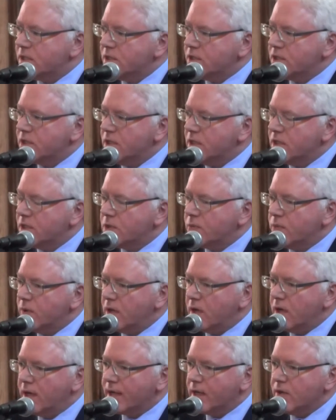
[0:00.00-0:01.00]
the church
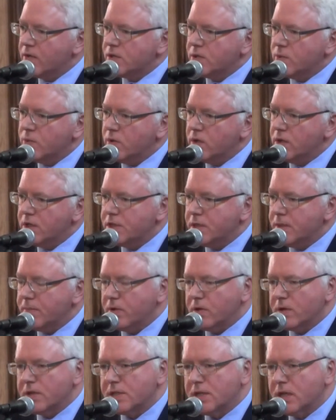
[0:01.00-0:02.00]
where I go to worship
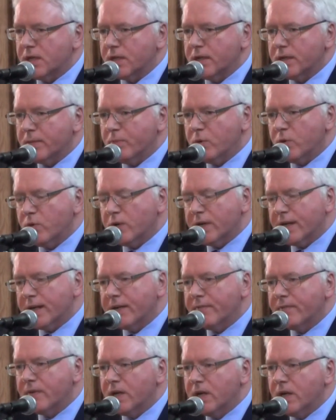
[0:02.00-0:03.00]
on a Sunday morning.
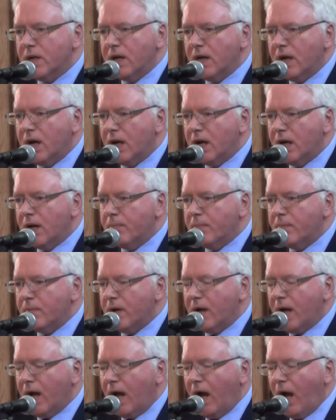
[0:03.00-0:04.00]

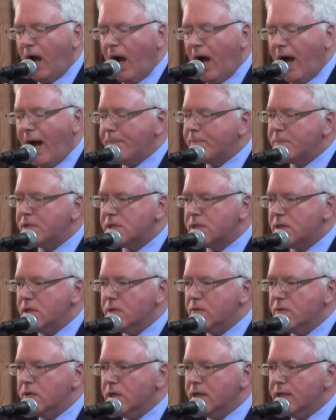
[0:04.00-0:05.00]

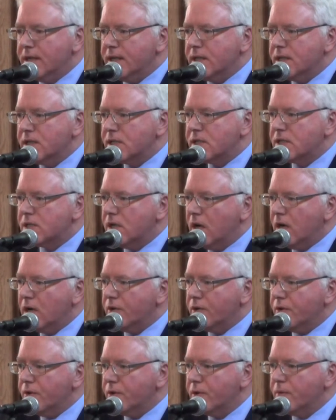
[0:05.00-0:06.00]
Absolutely
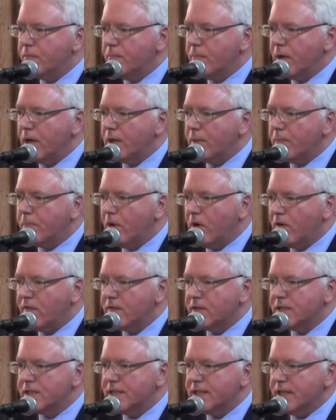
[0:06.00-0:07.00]
stunned by the
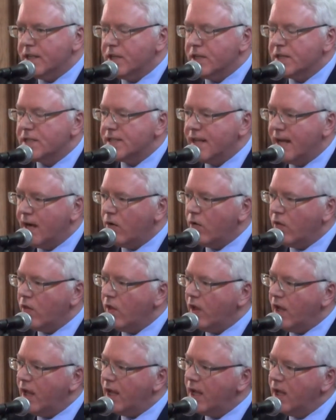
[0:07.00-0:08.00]
poverty that's out
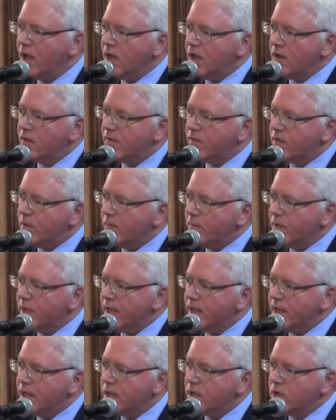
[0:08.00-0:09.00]
there from
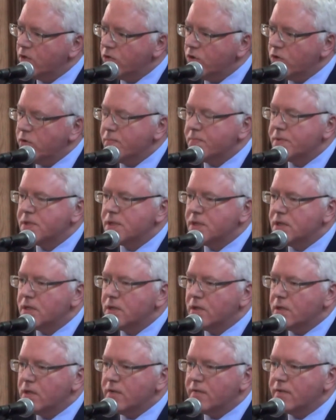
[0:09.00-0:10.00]
the groups
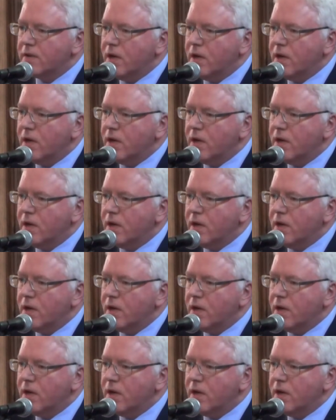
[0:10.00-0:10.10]
that have